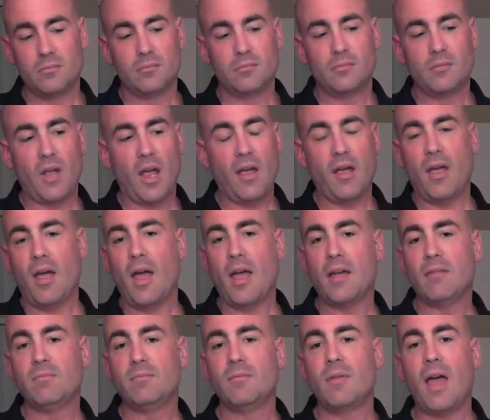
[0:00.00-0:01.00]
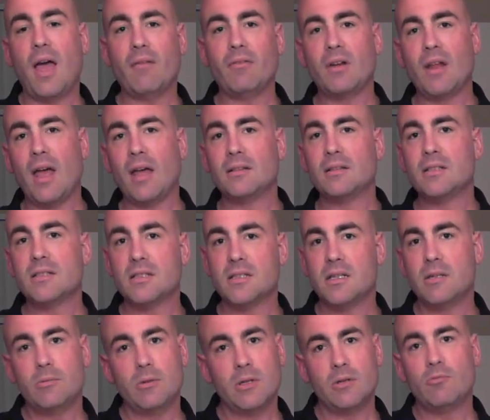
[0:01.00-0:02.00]
I haven't had the
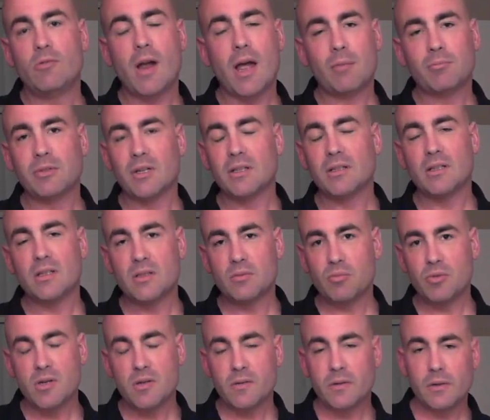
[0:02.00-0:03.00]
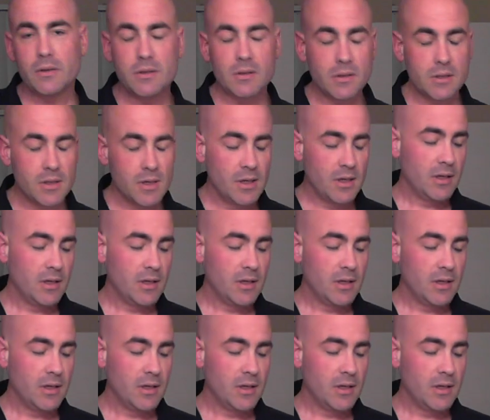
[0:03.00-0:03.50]
seaweed wrapped like this previously.